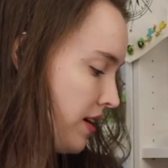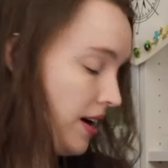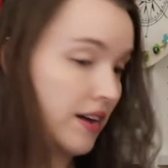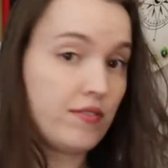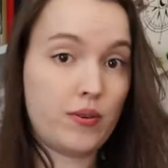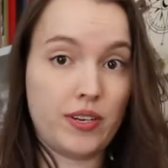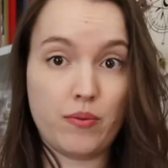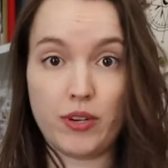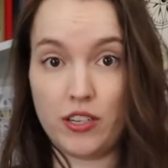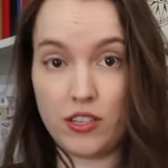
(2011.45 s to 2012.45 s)
I have no idea
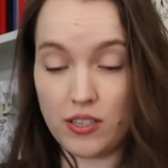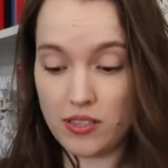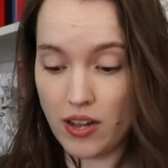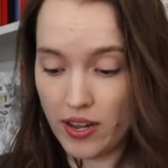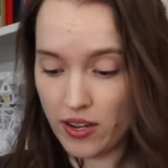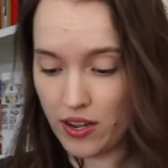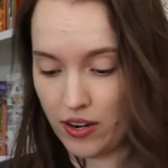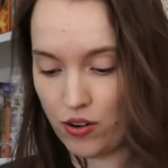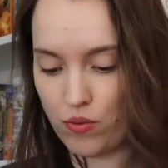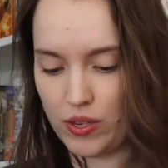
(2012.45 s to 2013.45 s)
what it looks like. I
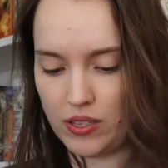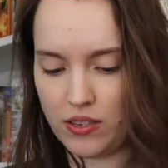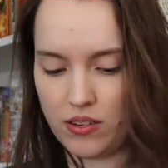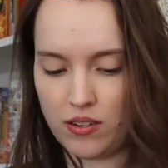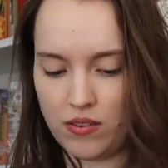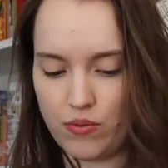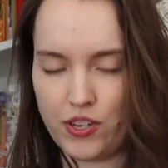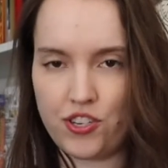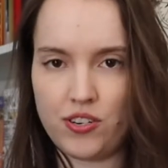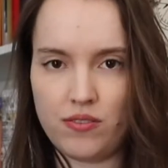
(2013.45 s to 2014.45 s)
know what the
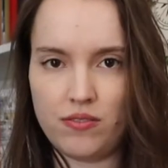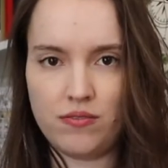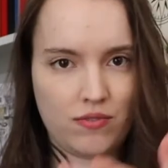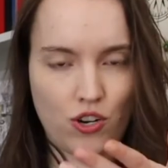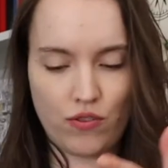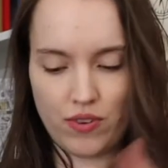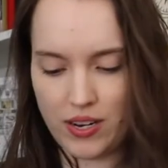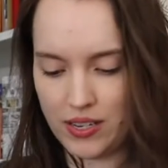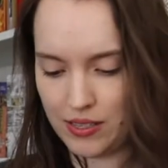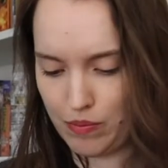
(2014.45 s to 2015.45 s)
original cover
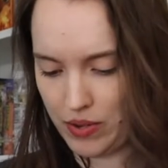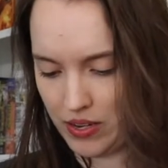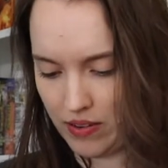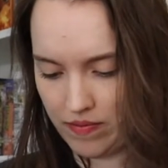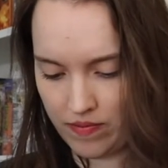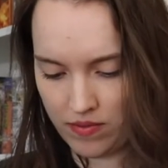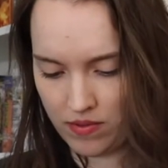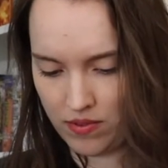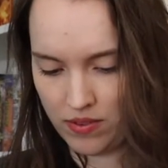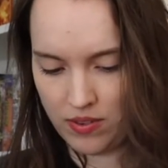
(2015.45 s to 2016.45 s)
is, but
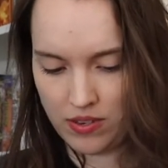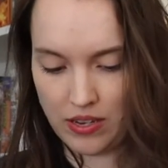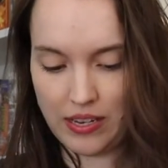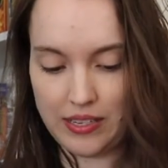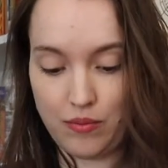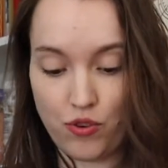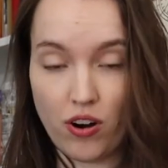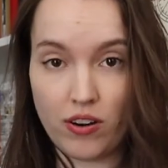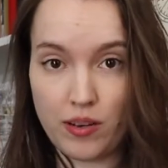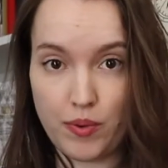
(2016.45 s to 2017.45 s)
unless I'm
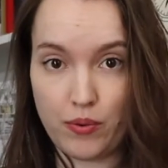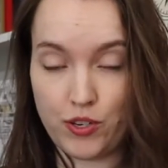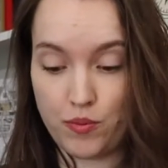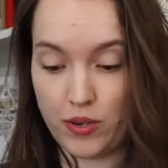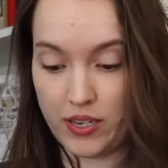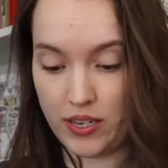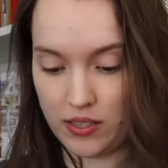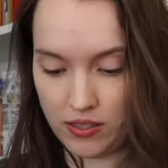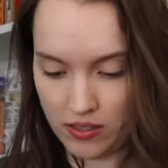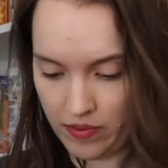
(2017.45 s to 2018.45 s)
wrong about which book it
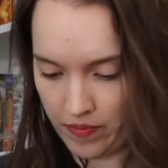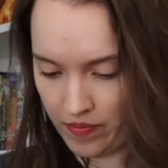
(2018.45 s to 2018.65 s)
is.